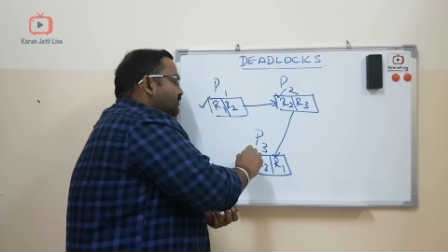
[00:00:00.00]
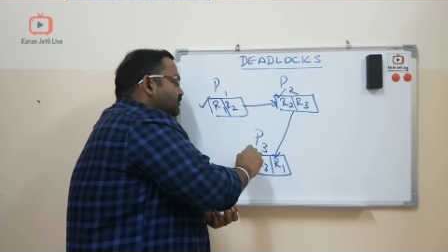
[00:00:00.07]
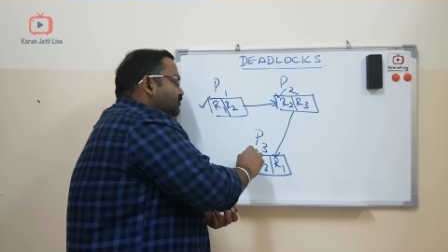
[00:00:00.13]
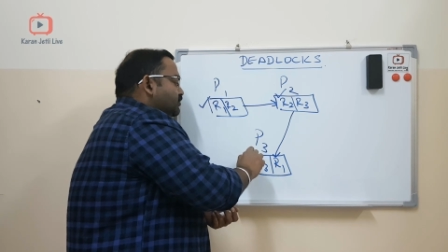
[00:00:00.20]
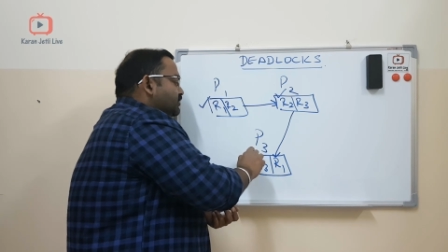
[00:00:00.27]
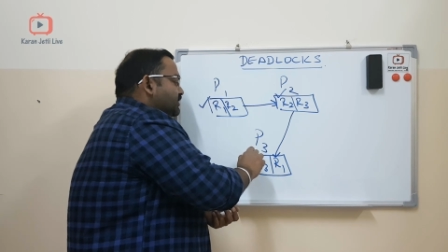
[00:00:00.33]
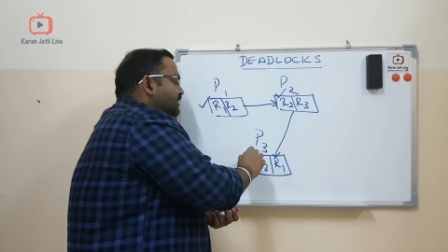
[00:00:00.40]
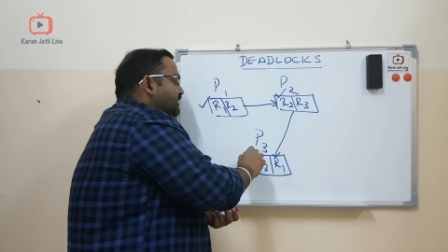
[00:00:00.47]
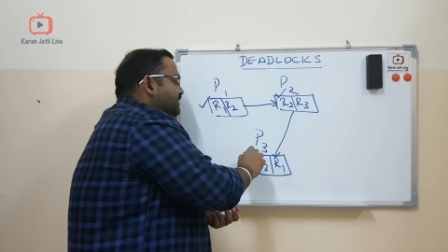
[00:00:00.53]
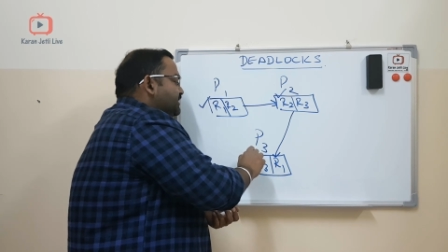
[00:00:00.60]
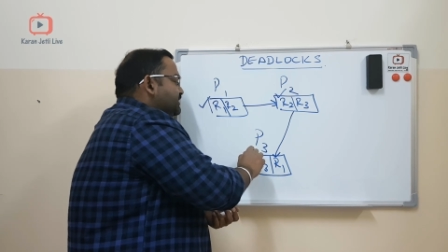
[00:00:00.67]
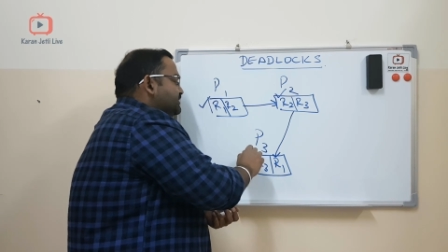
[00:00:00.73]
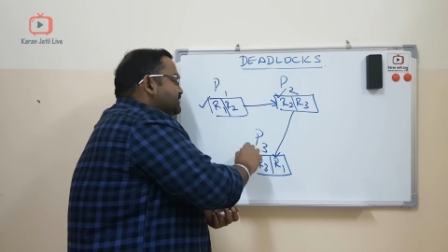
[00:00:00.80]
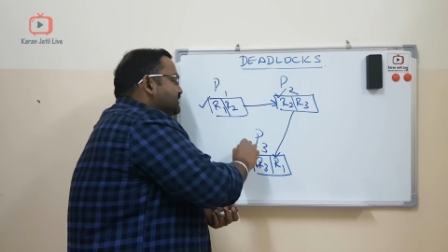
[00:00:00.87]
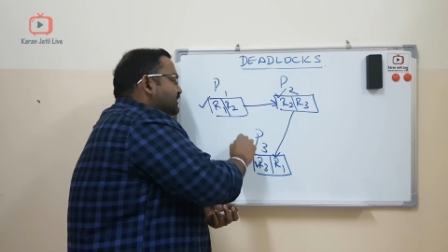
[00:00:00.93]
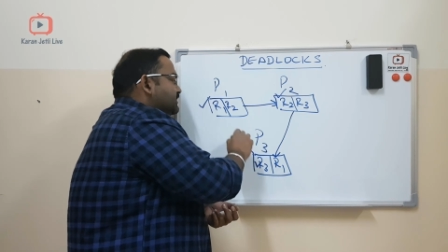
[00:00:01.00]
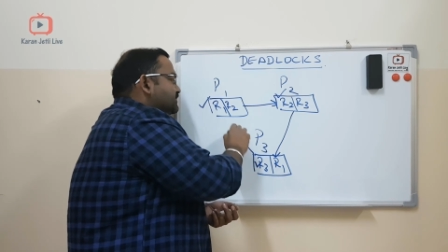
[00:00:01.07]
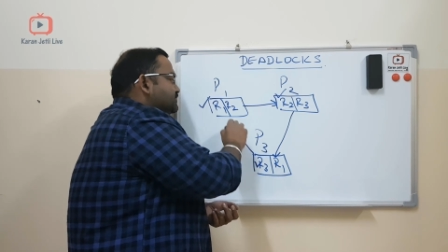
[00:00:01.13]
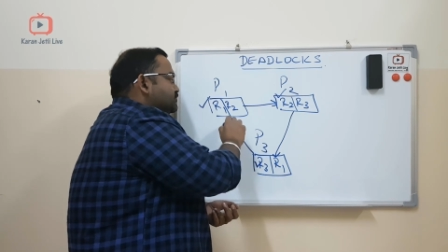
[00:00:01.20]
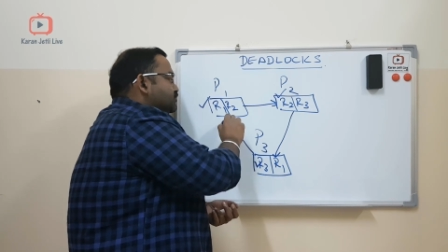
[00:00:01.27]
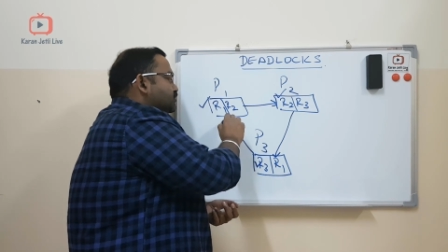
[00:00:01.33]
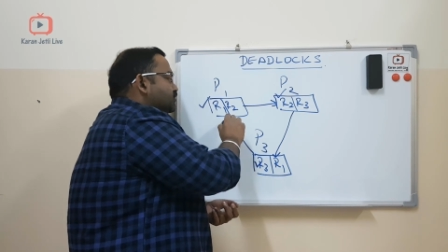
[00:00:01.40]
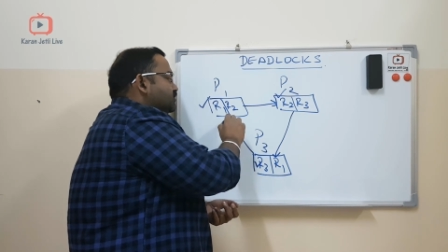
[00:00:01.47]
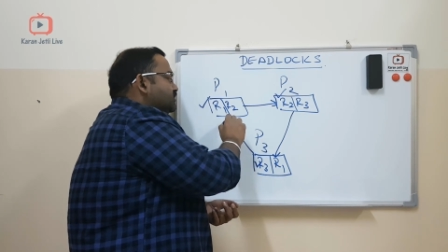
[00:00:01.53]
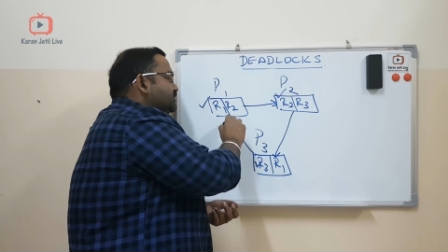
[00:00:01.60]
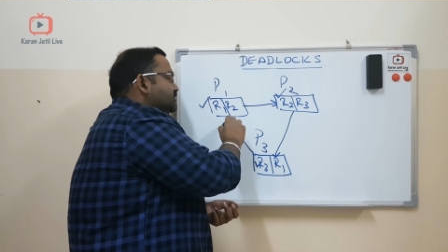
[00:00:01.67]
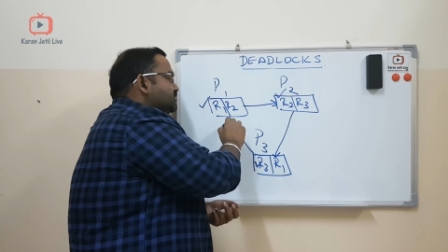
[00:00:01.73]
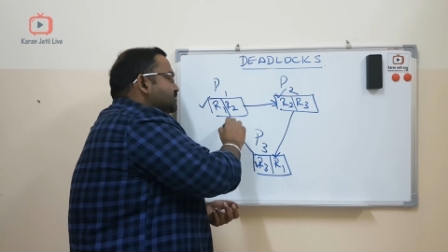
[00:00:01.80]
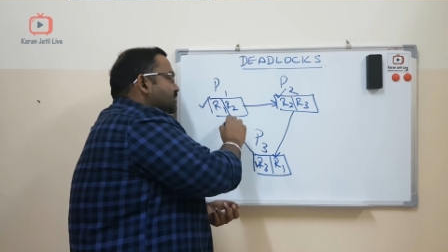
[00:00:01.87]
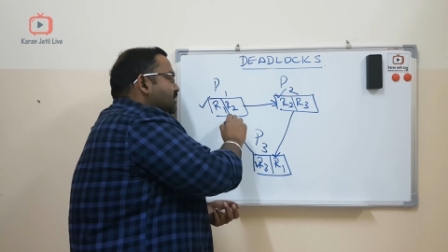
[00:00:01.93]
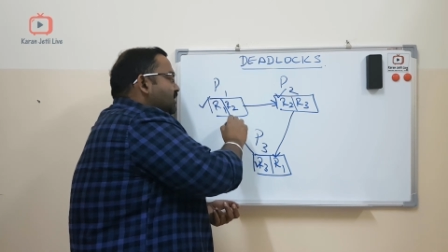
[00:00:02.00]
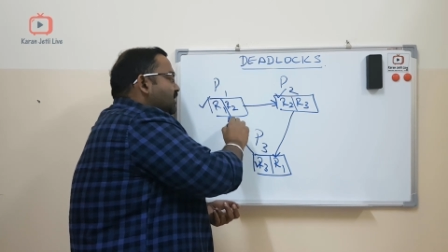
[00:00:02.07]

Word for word: to release the resource